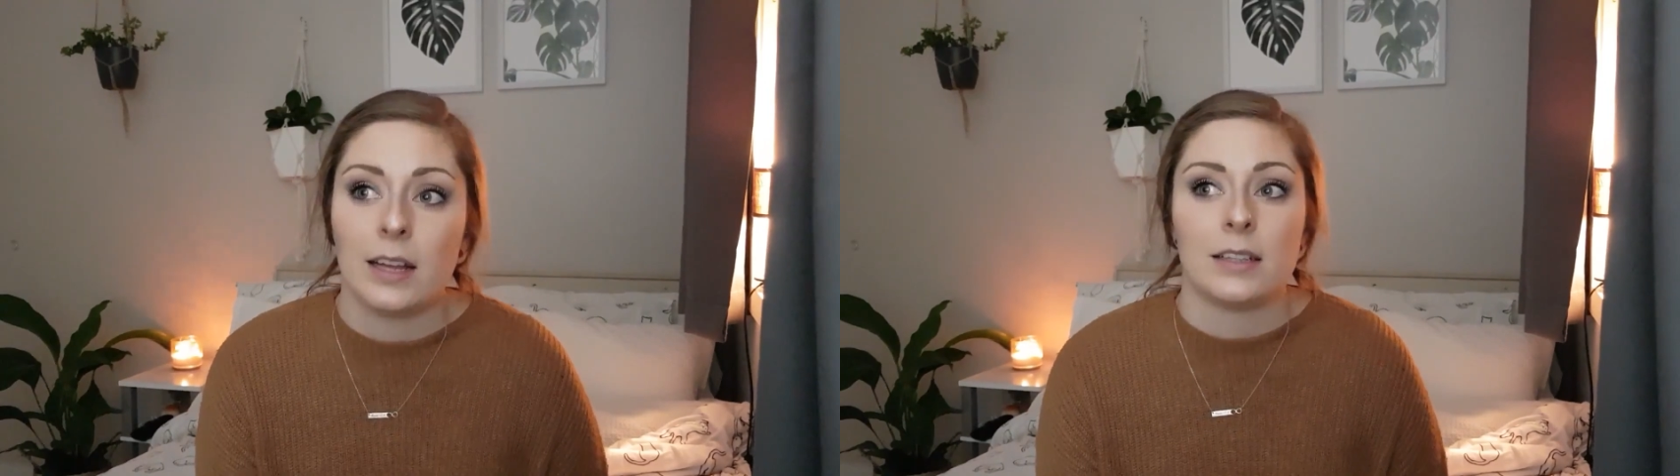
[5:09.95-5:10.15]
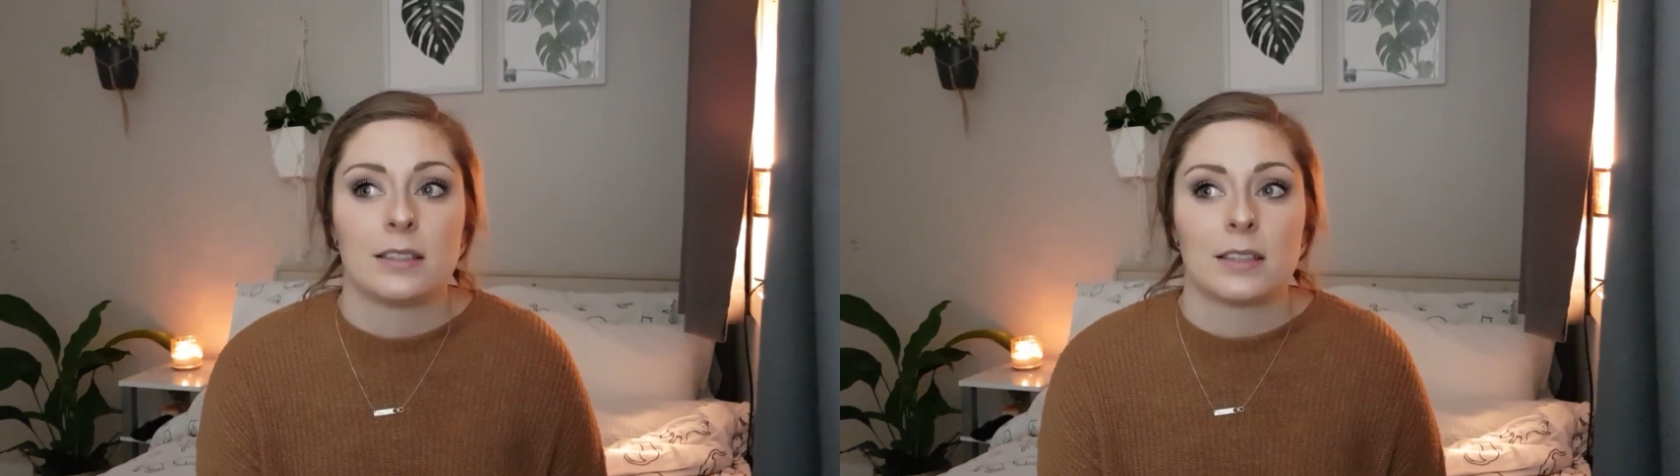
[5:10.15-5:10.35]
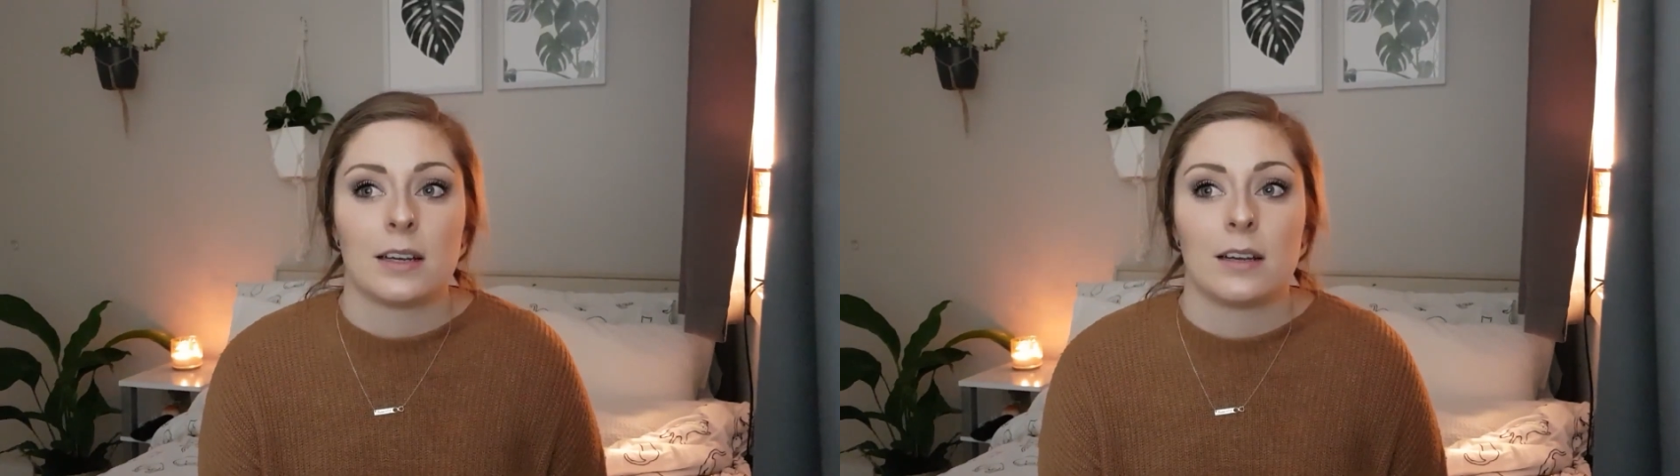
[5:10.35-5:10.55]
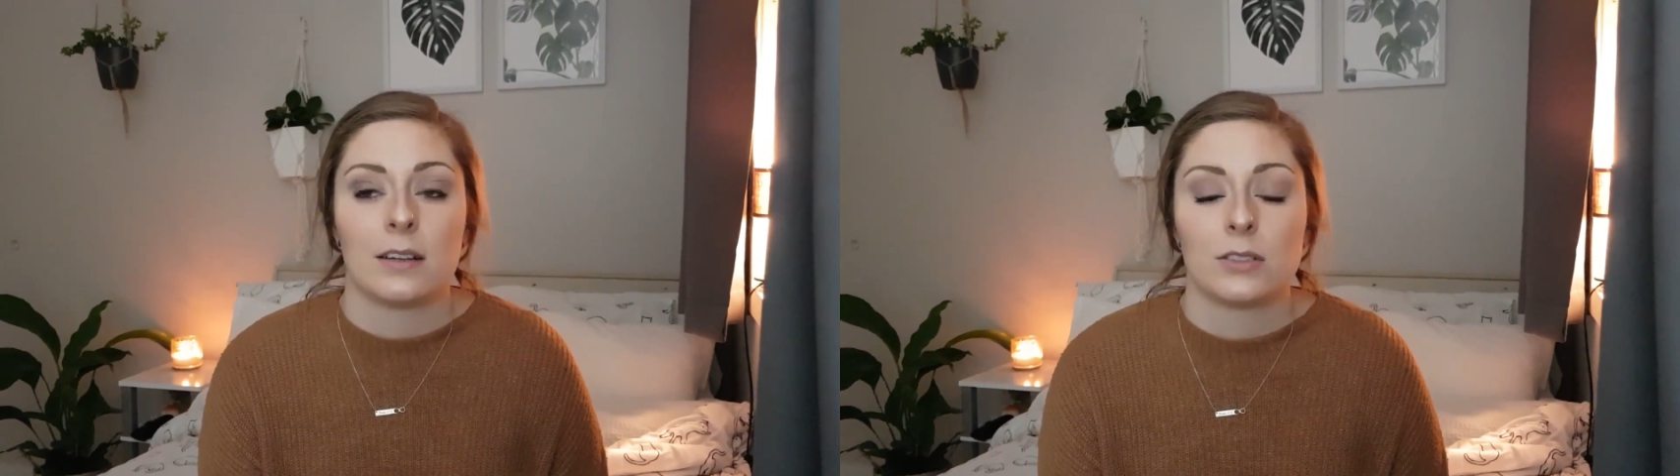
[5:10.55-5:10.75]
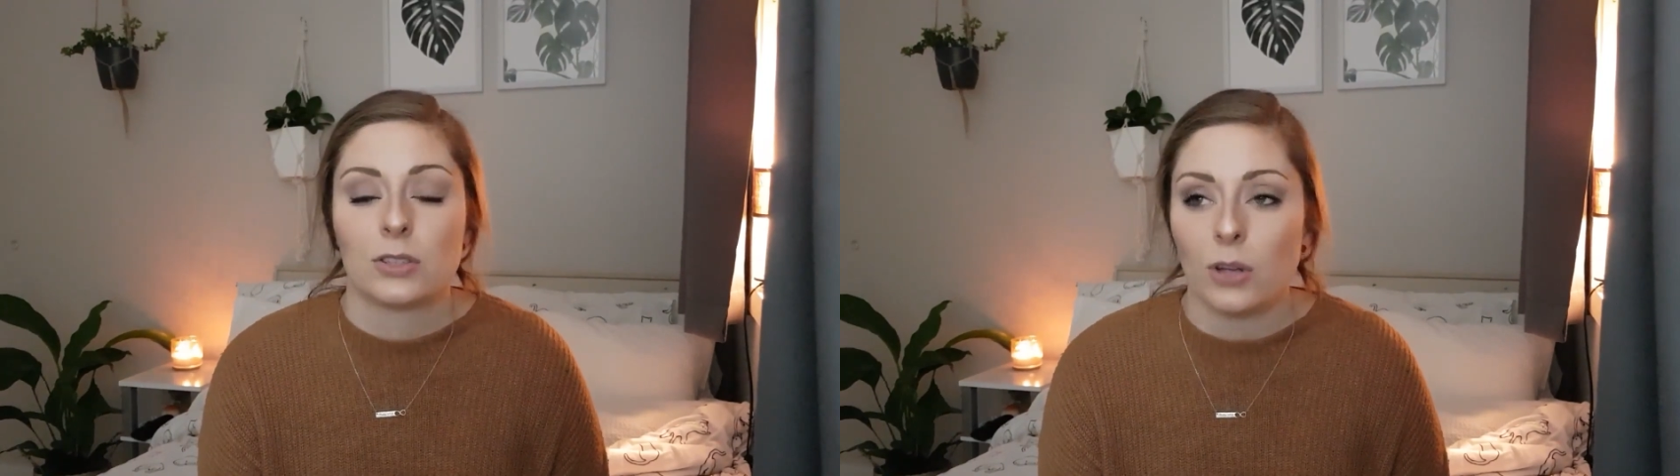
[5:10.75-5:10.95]
it's
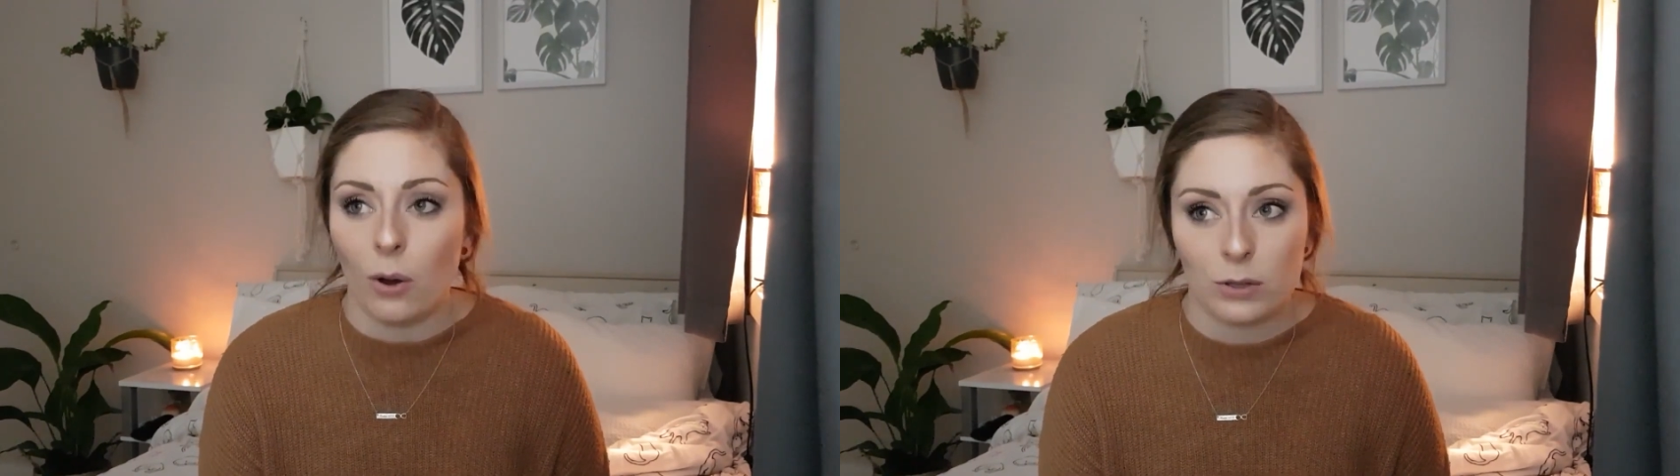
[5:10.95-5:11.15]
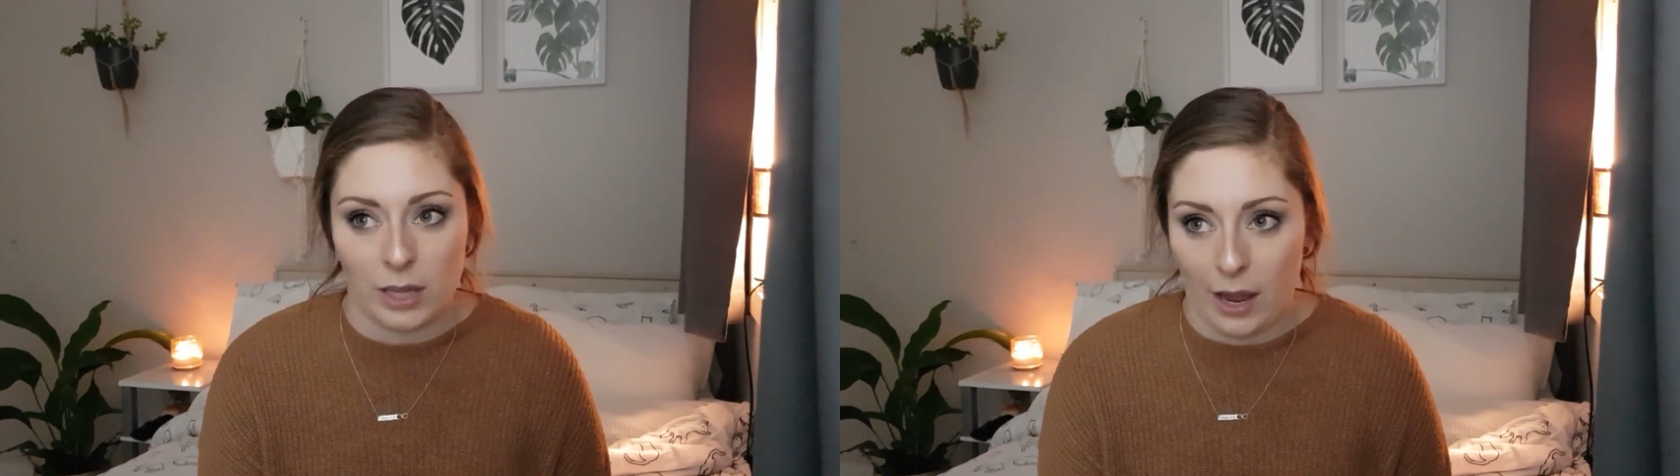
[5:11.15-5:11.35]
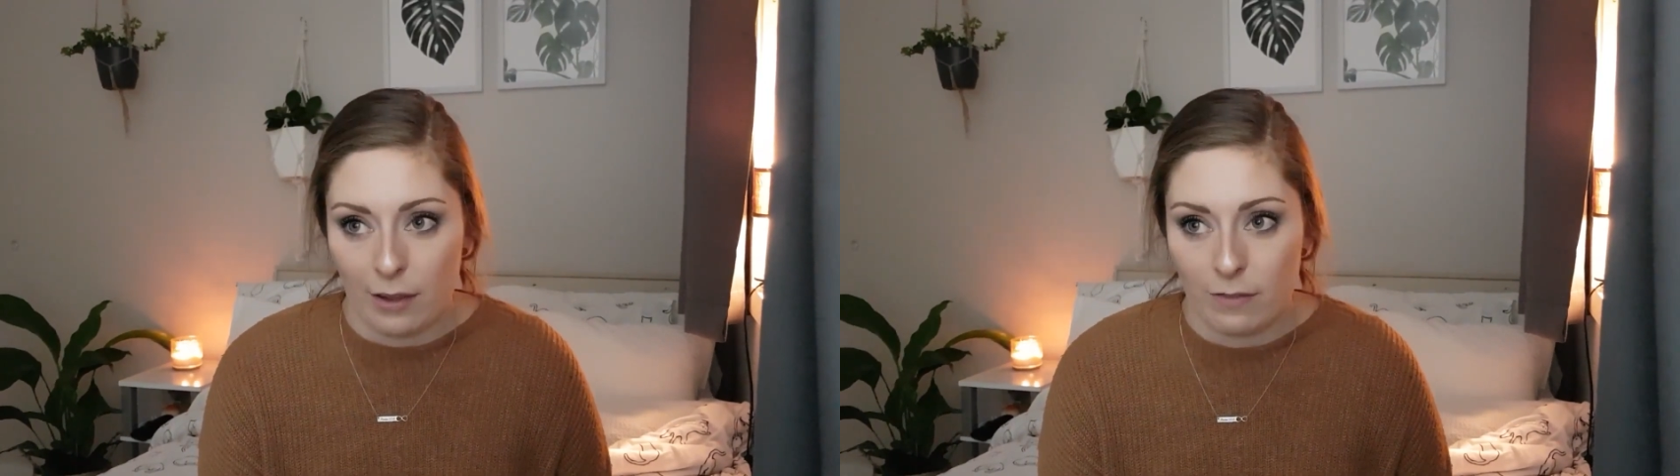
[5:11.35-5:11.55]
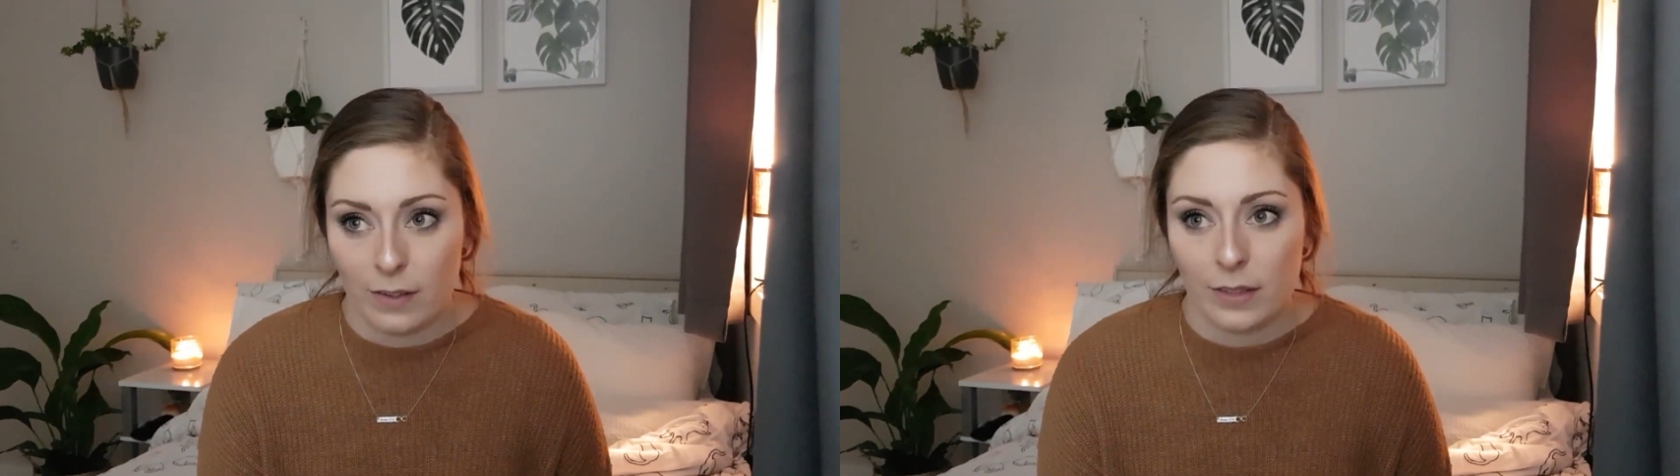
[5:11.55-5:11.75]
so safe.